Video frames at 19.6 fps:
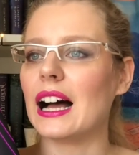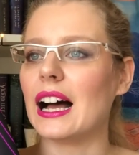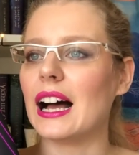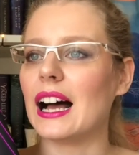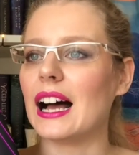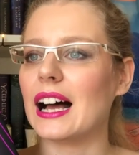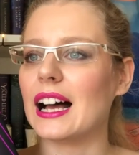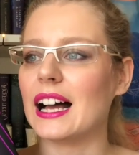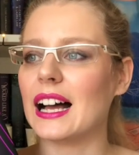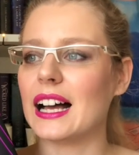
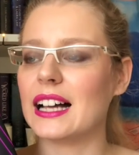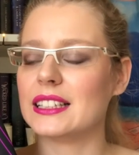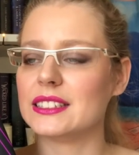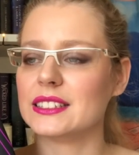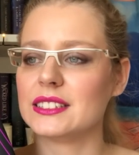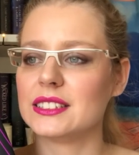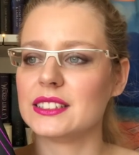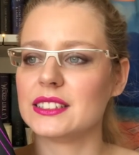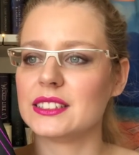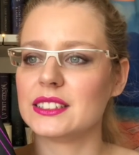
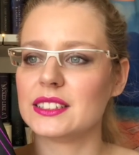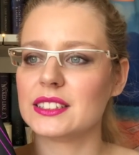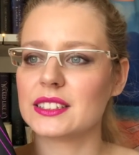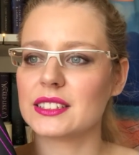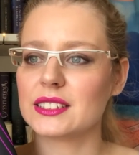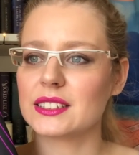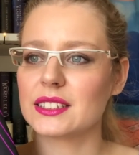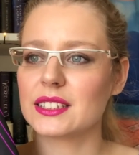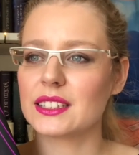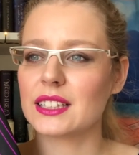And
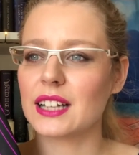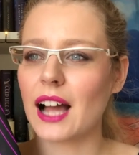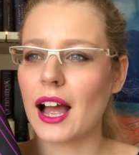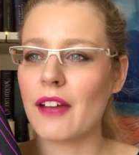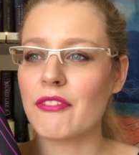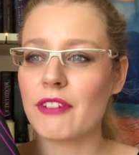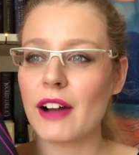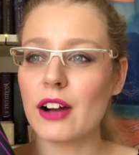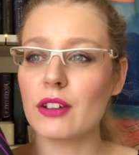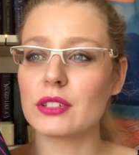I
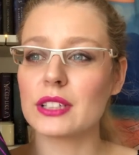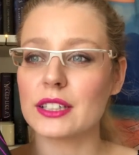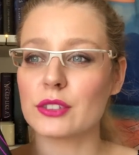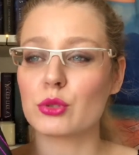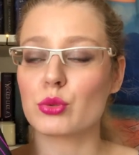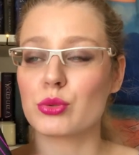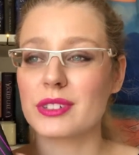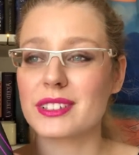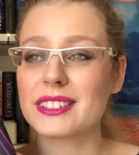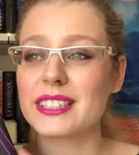found it
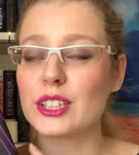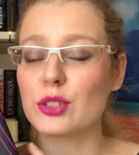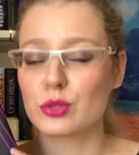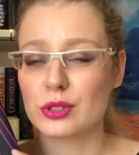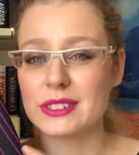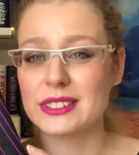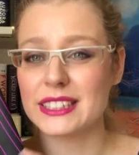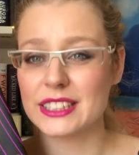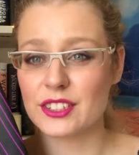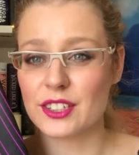really,
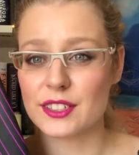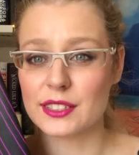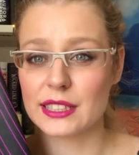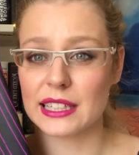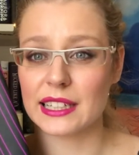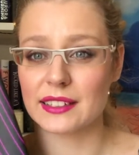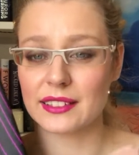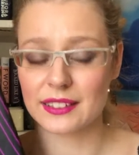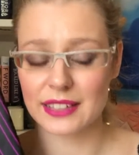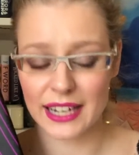really
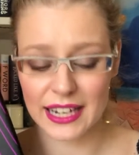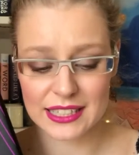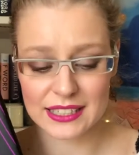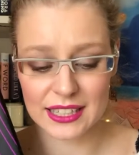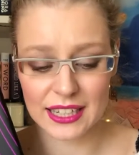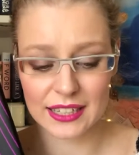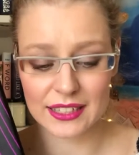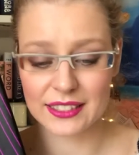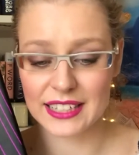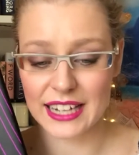interesting. Like I
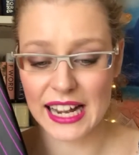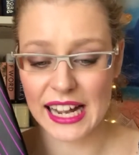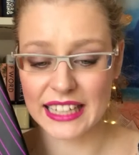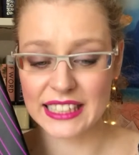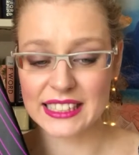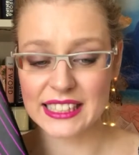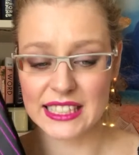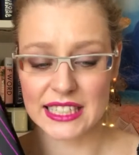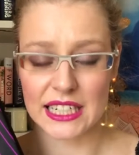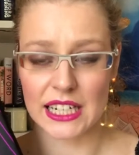said, the
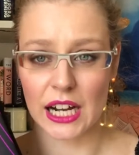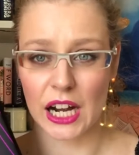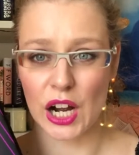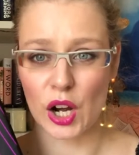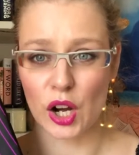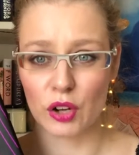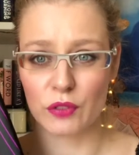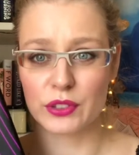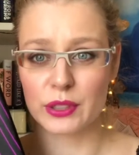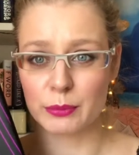idea
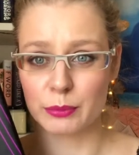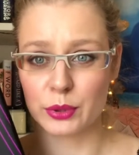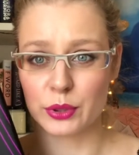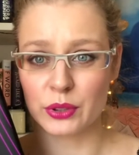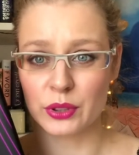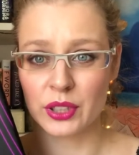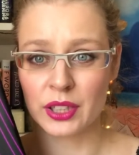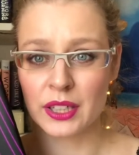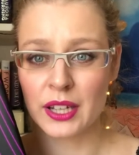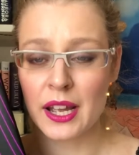of the
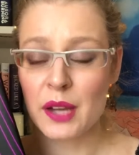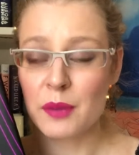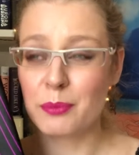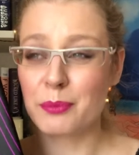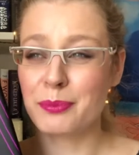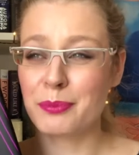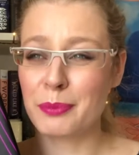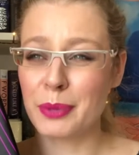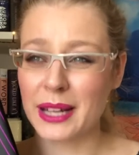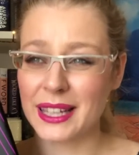book,
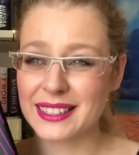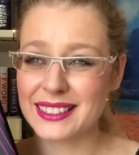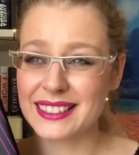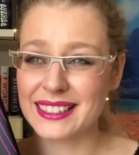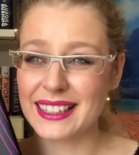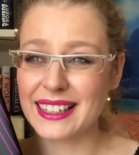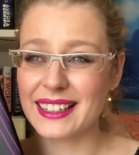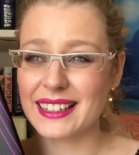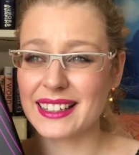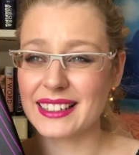but
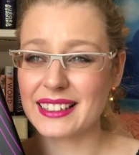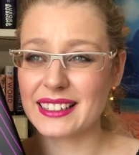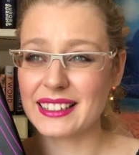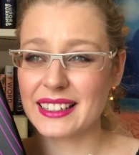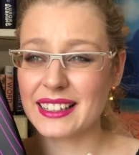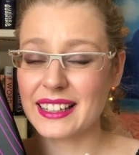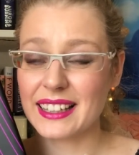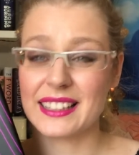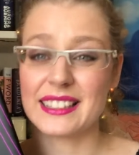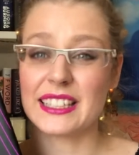the
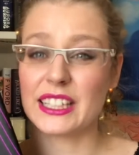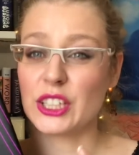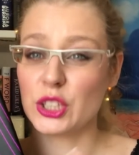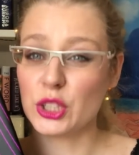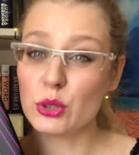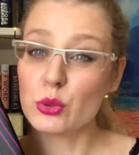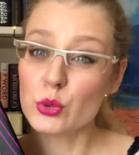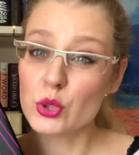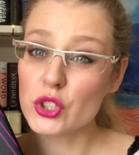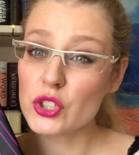
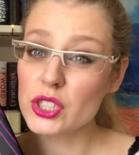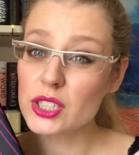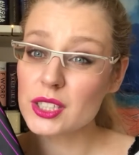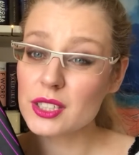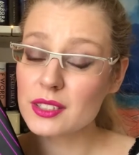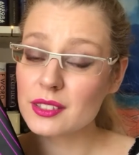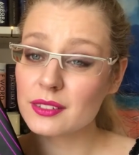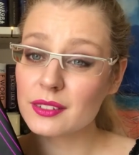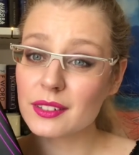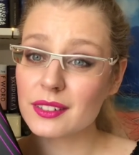execution,
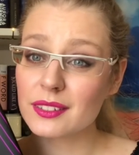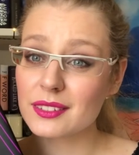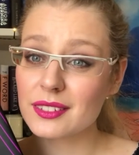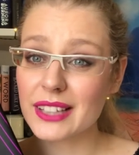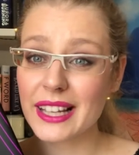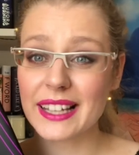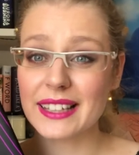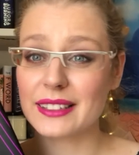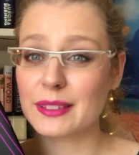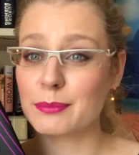
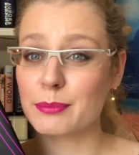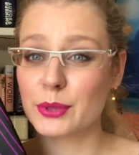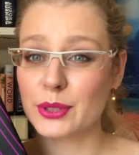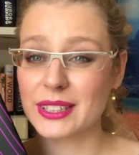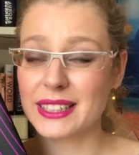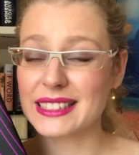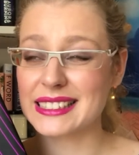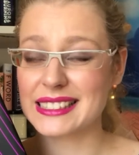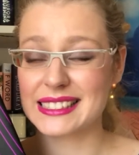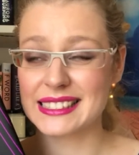like the book
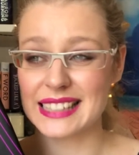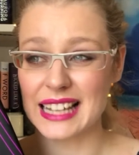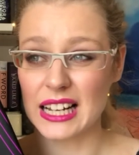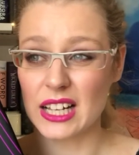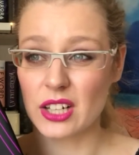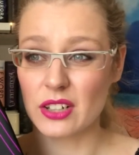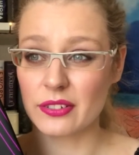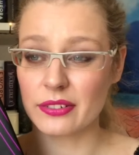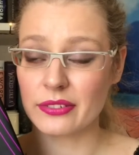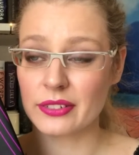
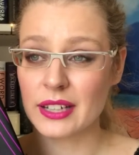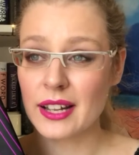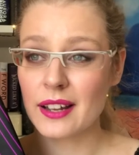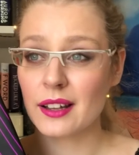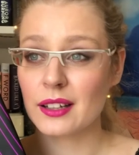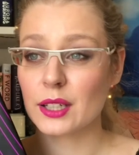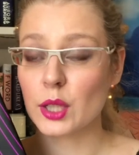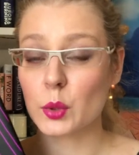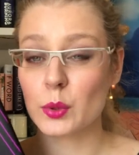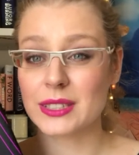itself,
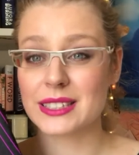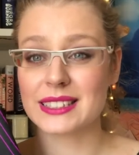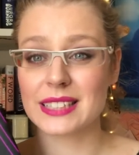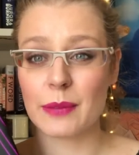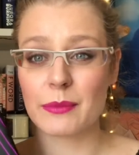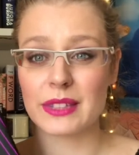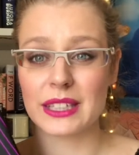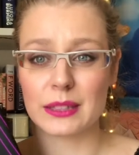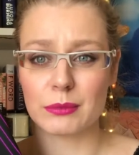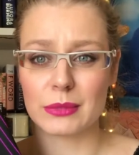there was
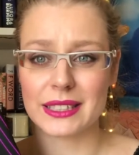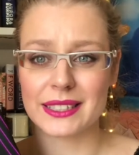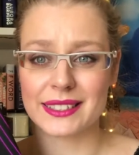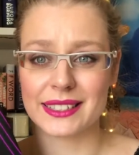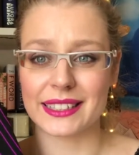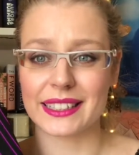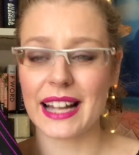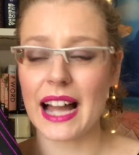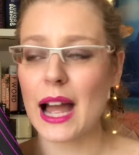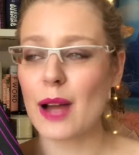something
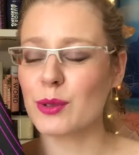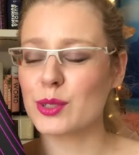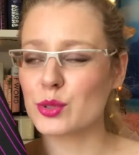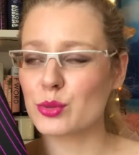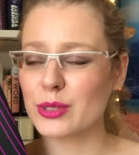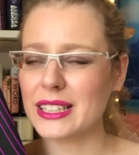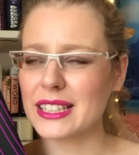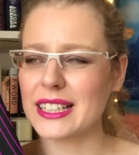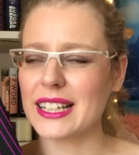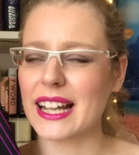missing. I was
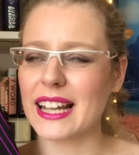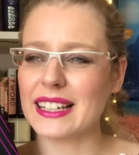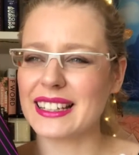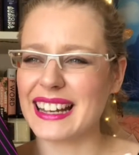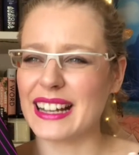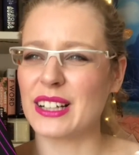reading and